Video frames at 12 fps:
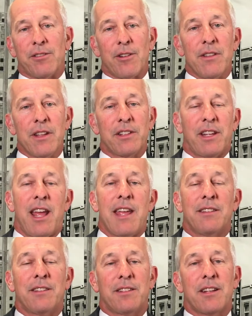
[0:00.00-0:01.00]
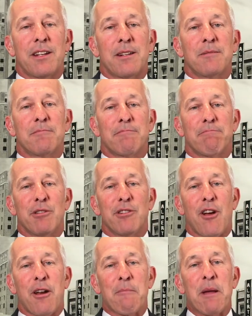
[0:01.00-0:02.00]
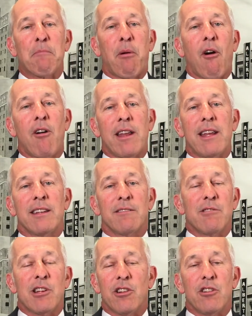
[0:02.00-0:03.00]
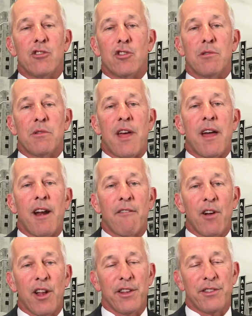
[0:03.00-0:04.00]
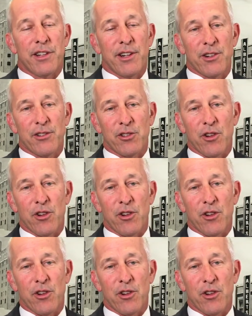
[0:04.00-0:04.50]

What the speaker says: or in this case, putting on a big party, we couldn't do it without our volunteers.